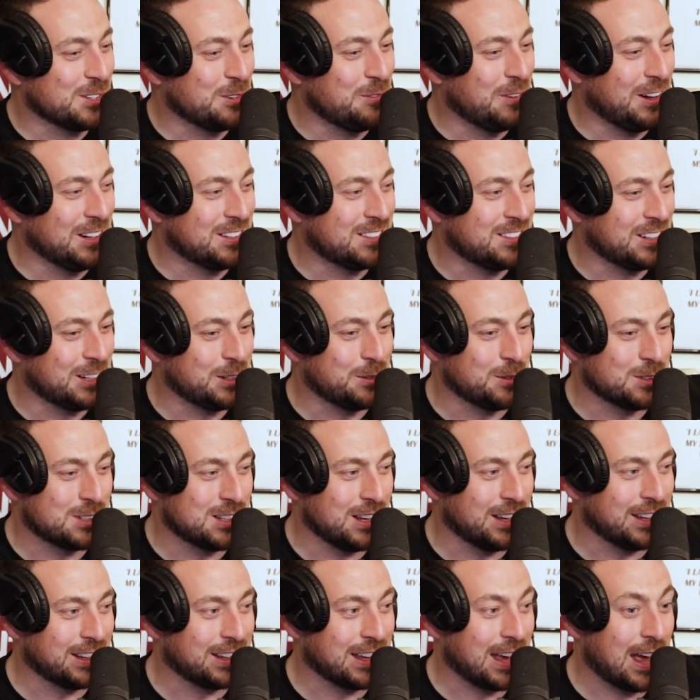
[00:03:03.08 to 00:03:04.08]
us on one side was
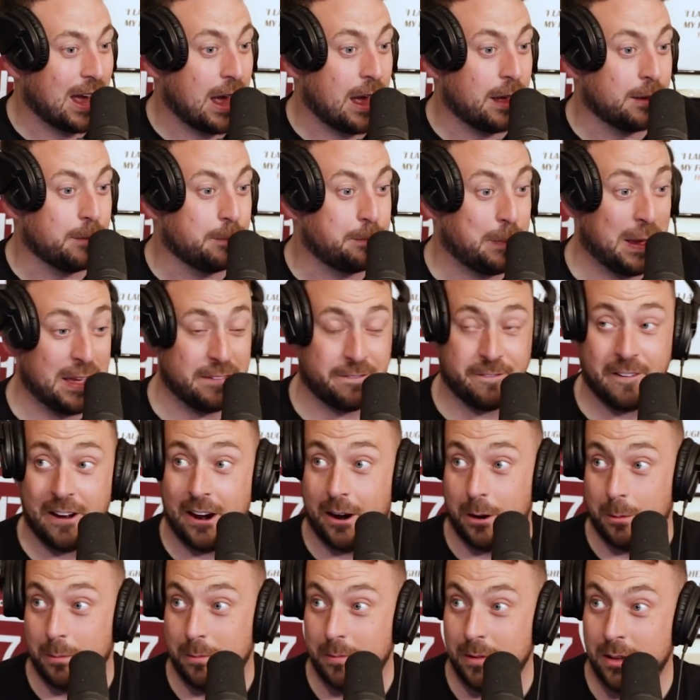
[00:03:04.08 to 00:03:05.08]
like a pet
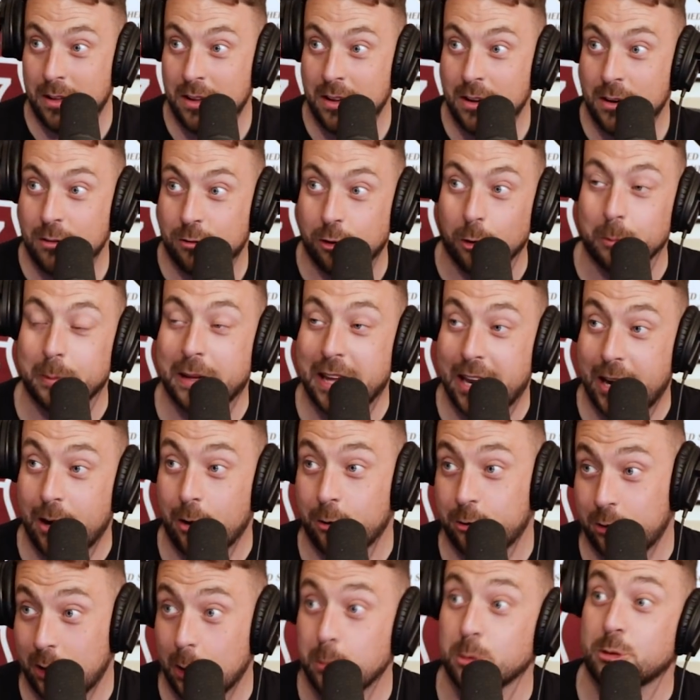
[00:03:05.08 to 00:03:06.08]
farm from
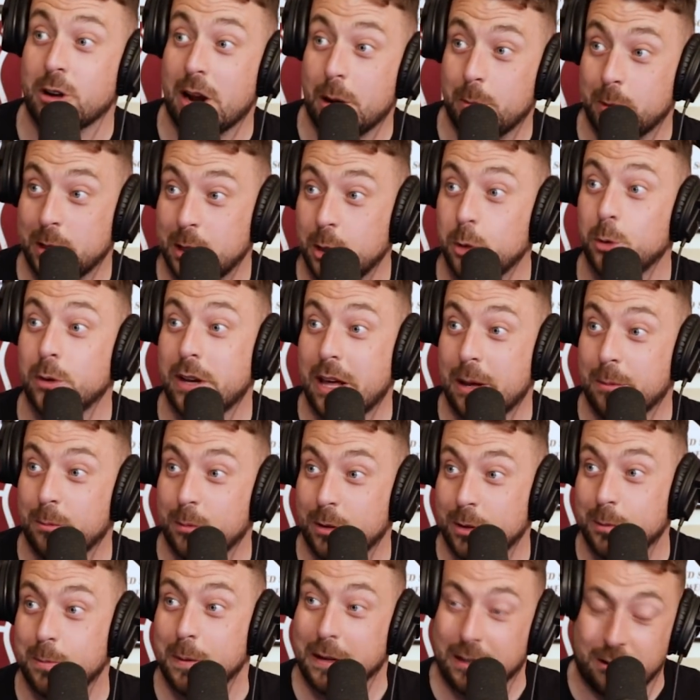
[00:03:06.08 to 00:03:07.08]
Care. So that was grand. We knew them.
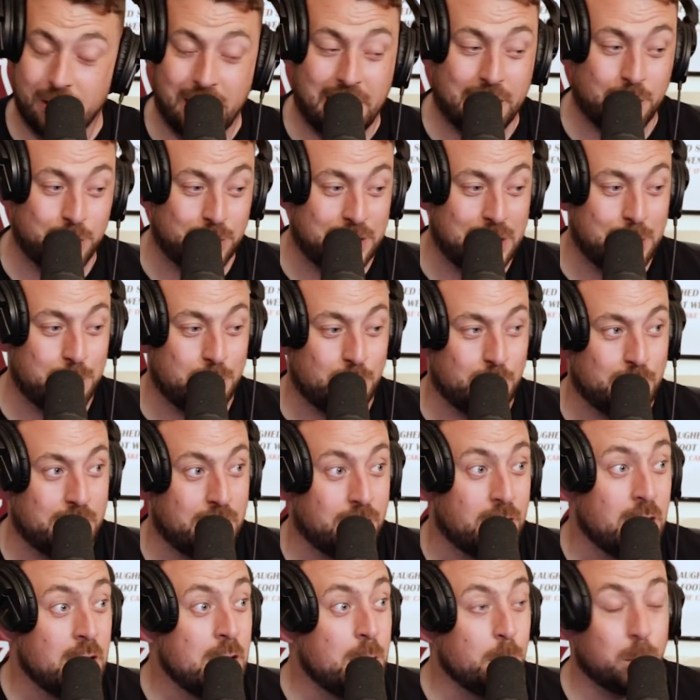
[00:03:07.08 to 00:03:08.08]
We had a bit of crack with them or
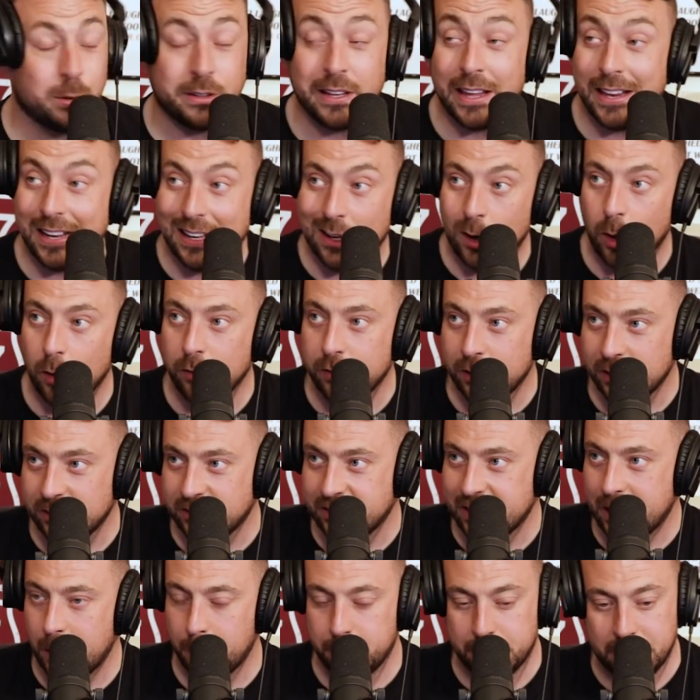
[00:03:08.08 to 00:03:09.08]
whatever. But they had a lovely
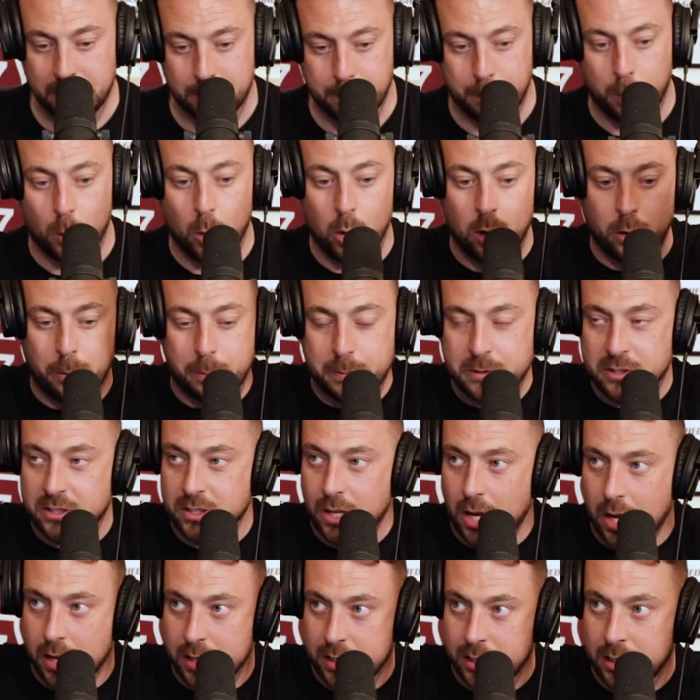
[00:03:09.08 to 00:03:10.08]
setup. They had pull-up
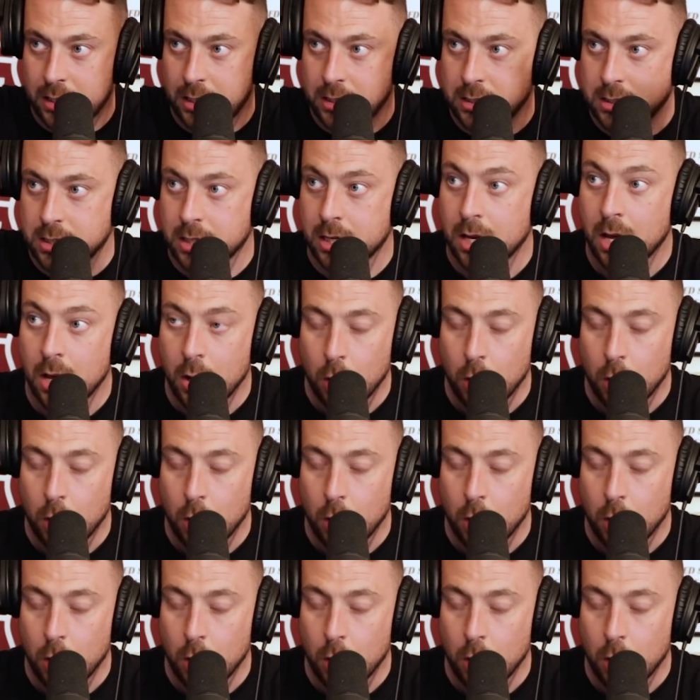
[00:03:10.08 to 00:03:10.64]
signs and